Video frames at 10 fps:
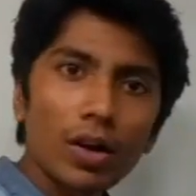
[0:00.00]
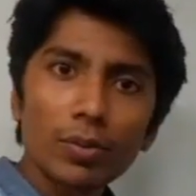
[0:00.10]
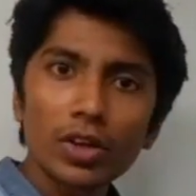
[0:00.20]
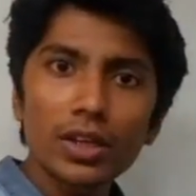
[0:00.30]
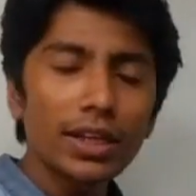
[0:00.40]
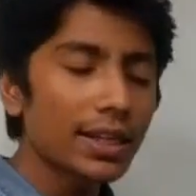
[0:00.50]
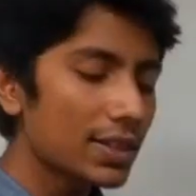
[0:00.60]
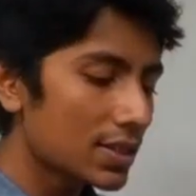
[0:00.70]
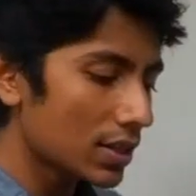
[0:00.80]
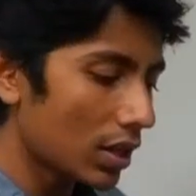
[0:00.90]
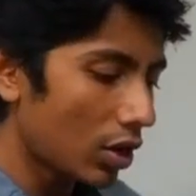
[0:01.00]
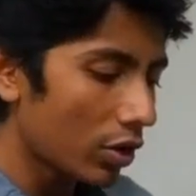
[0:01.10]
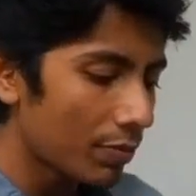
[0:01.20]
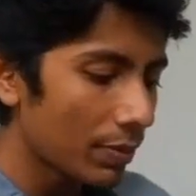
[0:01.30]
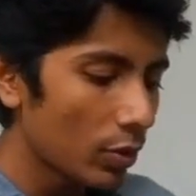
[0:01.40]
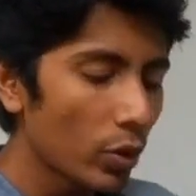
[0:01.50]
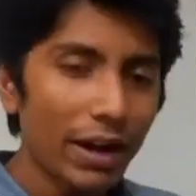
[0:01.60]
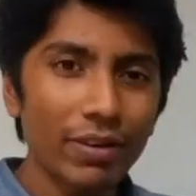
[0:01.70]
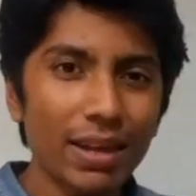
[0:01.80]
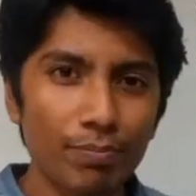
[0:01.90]
community, there's a lot of people who
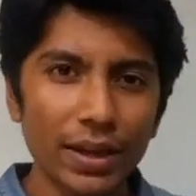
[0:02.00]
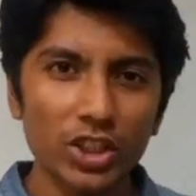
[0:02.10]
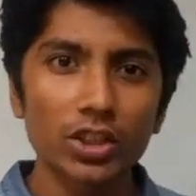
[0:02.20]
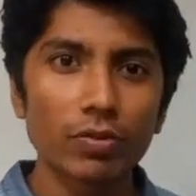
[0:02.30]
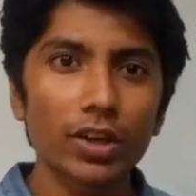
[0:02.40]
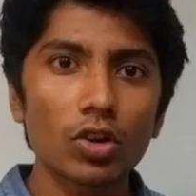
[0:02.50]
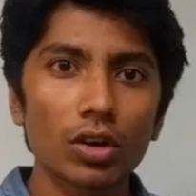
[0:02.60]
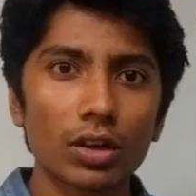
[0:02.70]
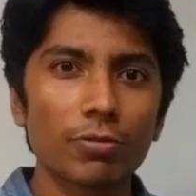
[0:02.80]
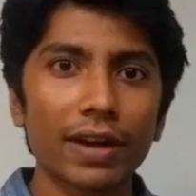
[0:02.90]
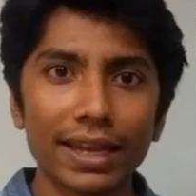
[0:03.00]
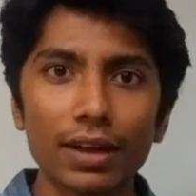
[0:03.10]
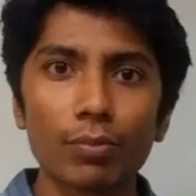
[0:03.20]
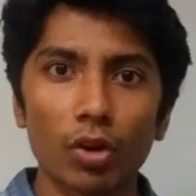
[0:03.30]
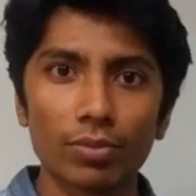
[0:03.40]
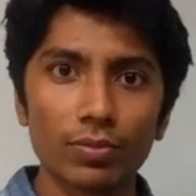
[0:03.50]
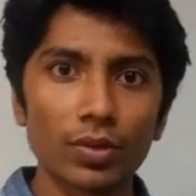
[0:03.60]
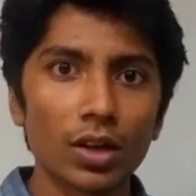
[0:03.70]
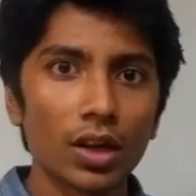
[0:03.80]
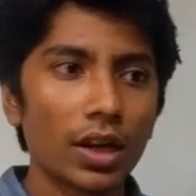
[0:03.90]
get very impatient when you are defining a problem.
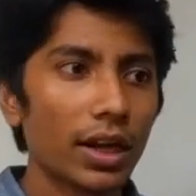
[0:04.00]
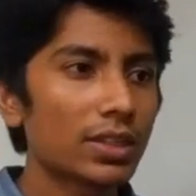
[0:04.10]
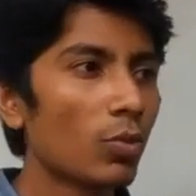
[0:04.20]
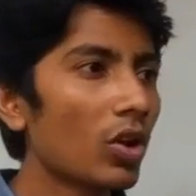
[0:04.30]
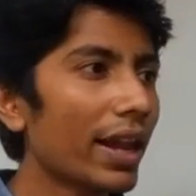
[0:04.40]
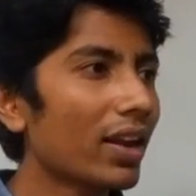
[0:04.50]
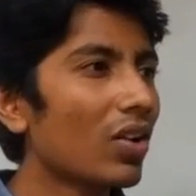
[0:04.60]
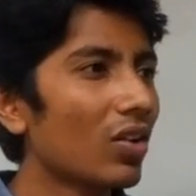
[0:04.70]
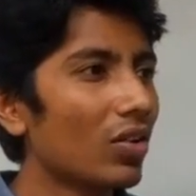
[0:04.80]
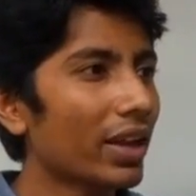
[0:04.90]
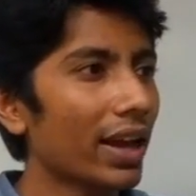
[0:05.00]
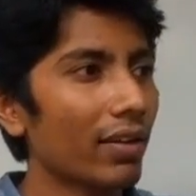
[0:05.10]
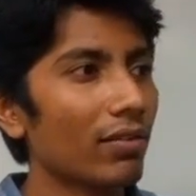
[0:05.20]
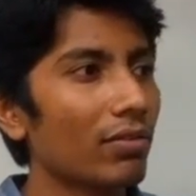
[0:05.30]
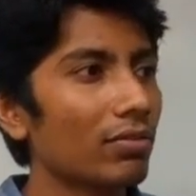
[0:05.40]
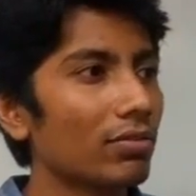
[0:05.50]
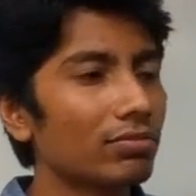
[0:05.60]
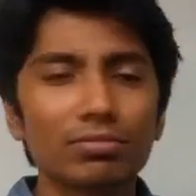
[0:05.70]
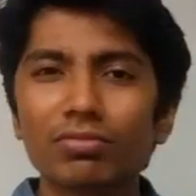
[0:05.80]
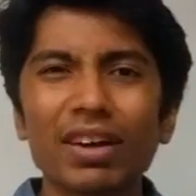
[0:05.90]
It's more like, oh, okay,
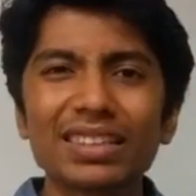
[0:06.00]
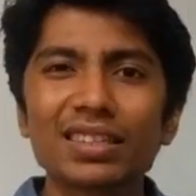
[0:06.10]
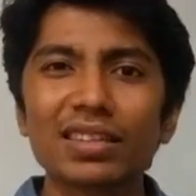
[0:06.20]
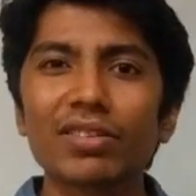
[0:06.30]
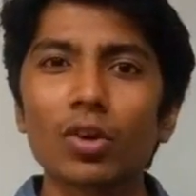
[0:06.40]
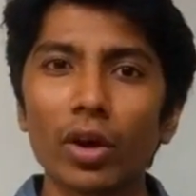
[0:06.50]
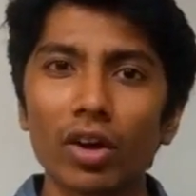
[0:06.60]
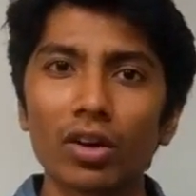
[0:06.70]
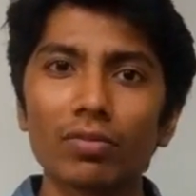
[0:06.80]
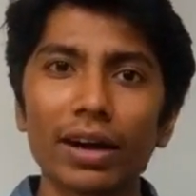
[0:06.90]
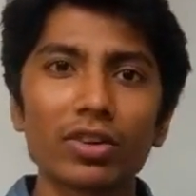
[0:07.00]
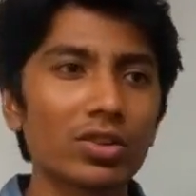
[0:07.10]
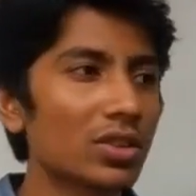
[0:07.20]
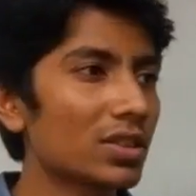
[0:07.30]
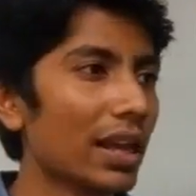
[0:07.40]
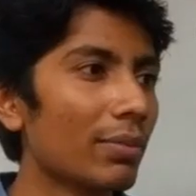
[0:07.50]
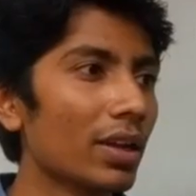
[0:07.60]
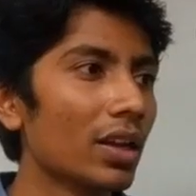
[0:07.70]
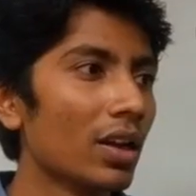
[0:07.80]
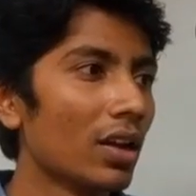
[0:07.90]
why is this even going on? Why don't you just tell
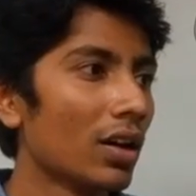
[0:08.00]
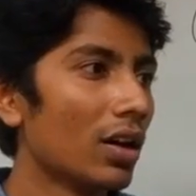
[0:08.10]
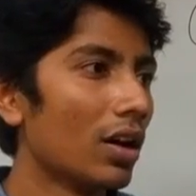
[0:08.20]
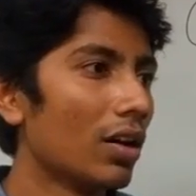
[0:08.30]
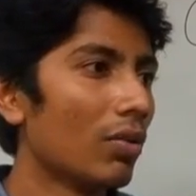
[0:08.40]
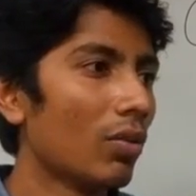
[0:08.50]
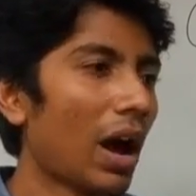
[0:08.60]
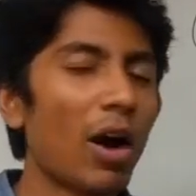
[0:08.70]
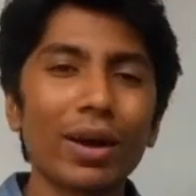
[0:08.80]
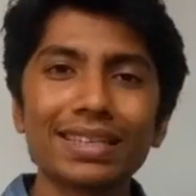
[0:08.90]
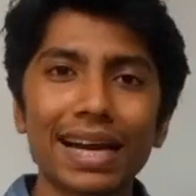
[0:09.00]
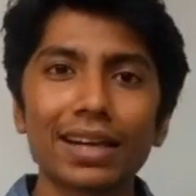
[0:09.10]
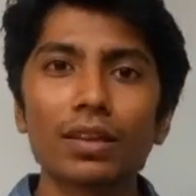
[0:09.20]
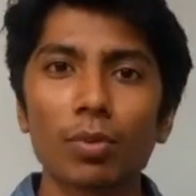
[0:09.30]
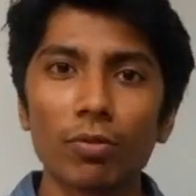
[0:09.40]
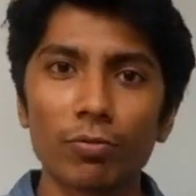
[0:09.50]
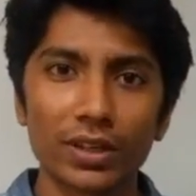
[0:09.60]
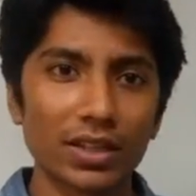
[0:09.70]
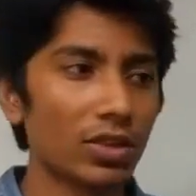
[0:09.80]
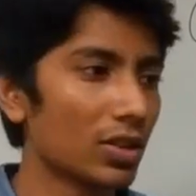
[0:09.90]
me how exactly the problem
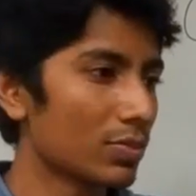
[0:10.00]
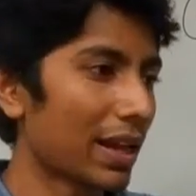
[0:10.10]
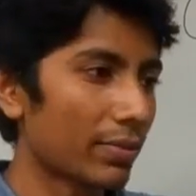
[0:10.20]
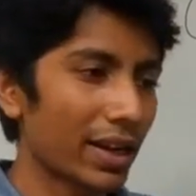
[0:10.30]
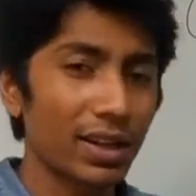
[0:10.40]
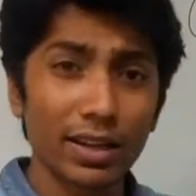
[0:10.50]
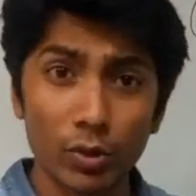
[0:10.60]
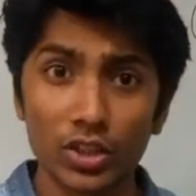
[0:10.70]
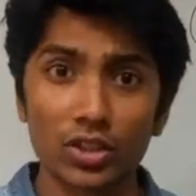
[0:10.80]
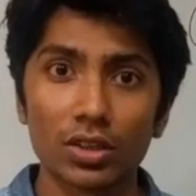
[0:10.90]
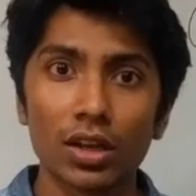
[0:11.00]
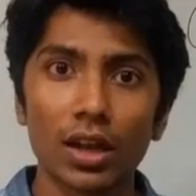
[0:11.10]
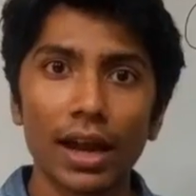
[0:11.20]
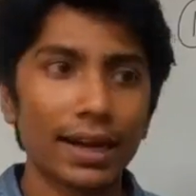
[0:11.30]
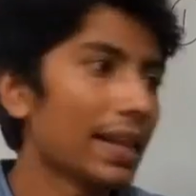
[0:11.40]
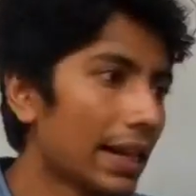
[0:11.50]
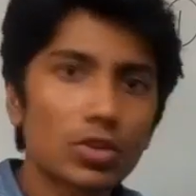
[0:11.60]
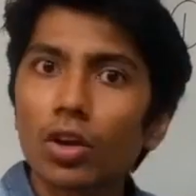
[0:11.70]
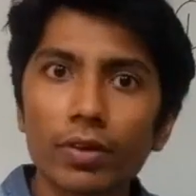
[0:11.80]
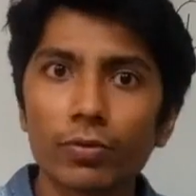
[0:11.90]
fits into this mathematical equation, and then I'll
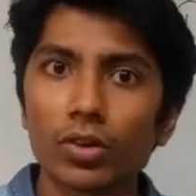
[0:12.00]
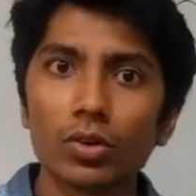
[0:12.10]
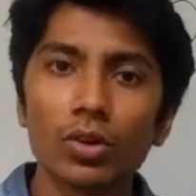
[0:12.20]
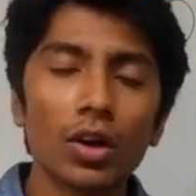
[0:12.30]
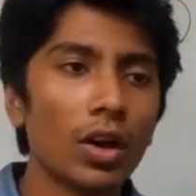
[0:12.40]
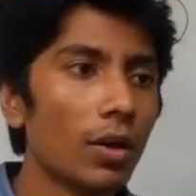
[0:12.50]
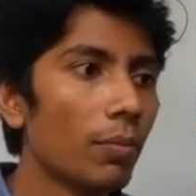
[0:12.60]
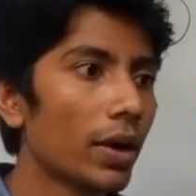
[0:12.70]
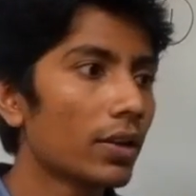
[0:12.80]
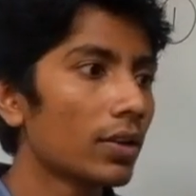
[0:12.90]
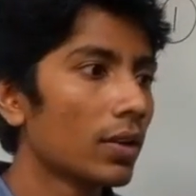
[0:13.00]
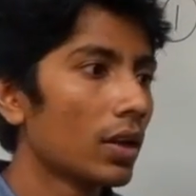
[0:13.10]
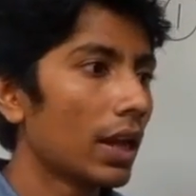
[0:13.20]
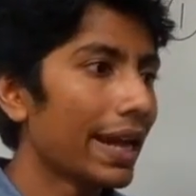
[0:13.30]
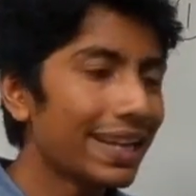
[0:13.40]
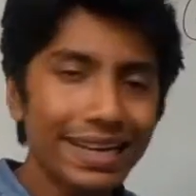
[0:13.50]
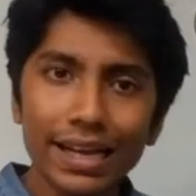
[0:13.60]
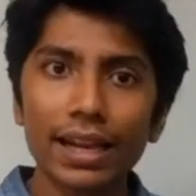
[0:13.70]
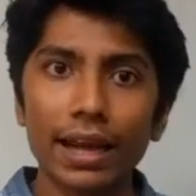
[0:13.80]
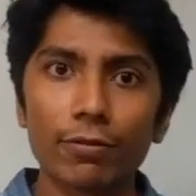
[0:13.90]
solve it for you. But in
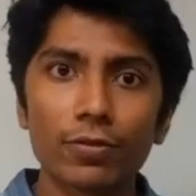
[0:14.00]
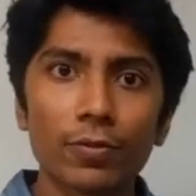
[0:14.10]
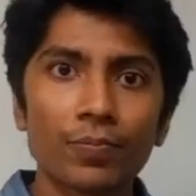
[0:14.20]
real life,